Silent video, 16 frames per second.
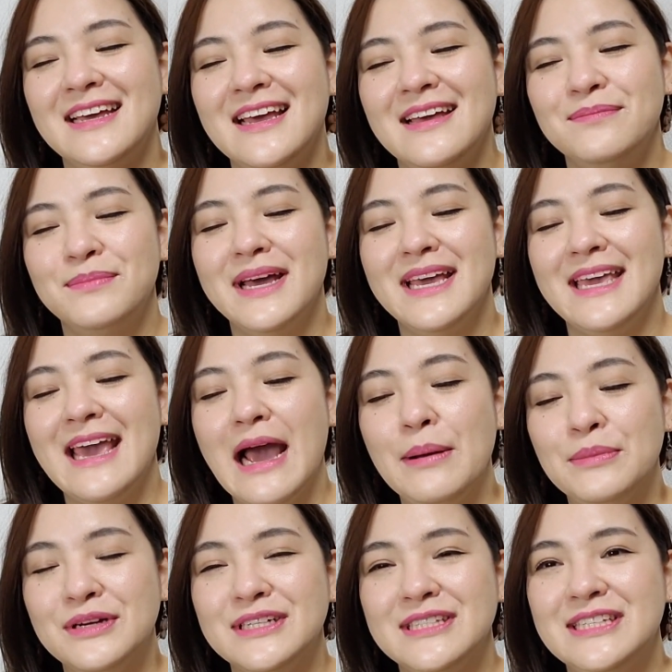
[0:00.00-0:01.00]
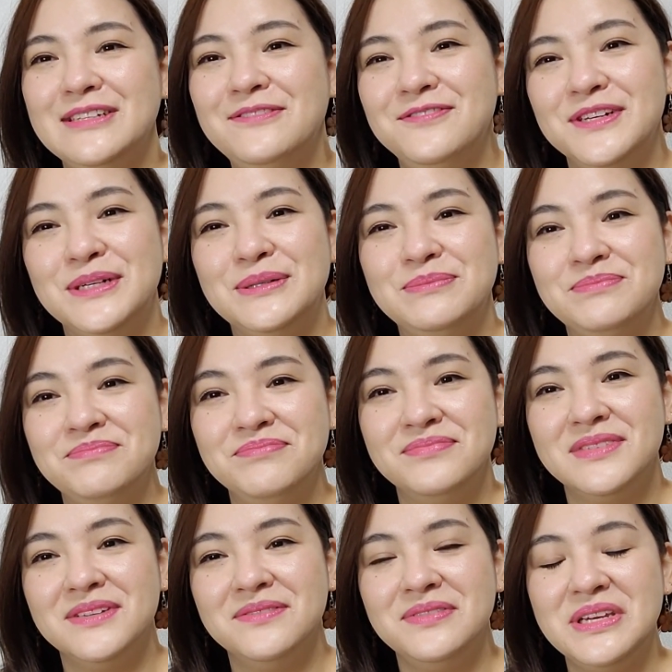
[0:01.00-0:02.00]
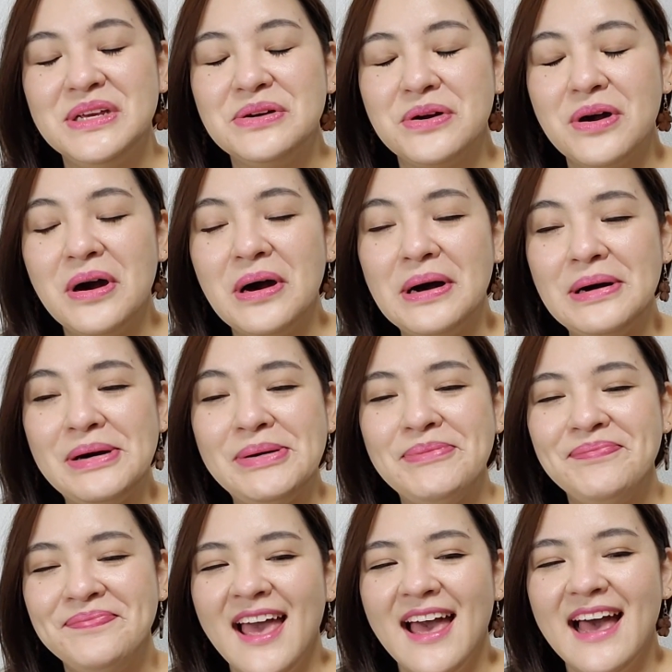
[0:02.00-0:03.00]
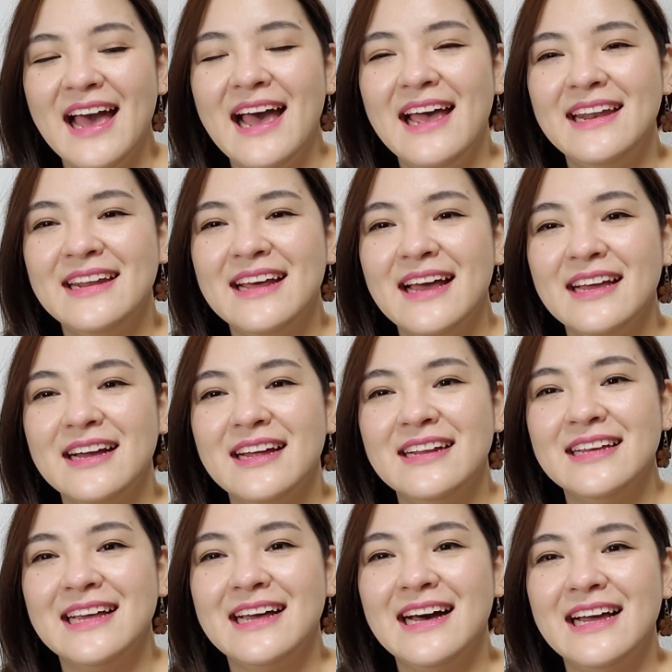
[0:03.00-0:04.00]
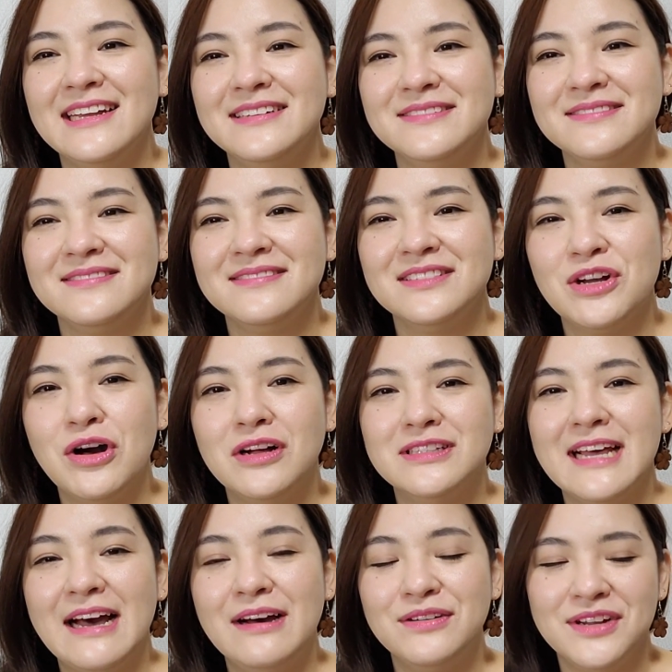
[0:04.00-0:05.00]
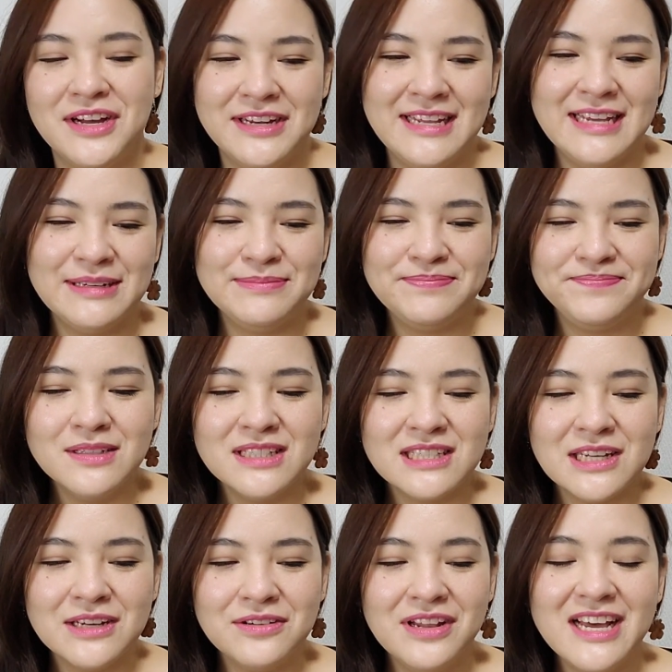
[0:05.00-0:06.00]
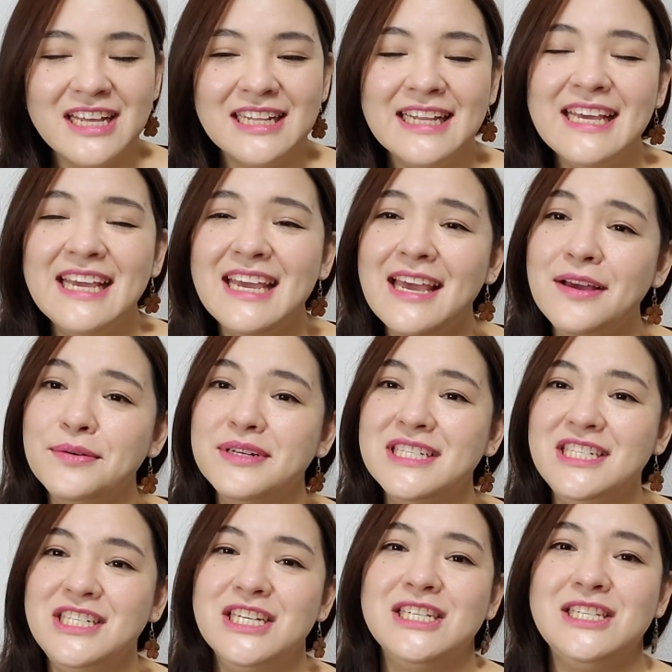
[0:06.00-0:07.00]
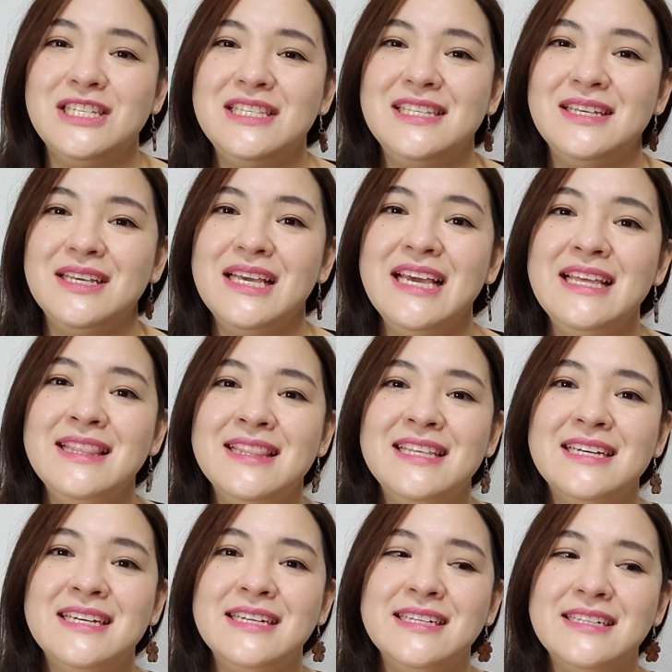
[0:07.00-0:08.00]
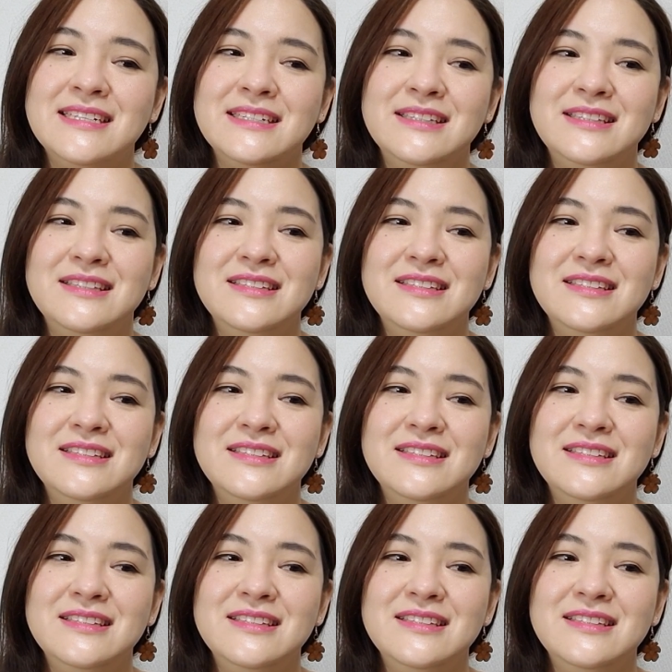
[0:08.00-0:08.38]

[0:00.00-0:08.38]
my camera, to film the video call, and I kind of got called out on it. So luckily, it was just in the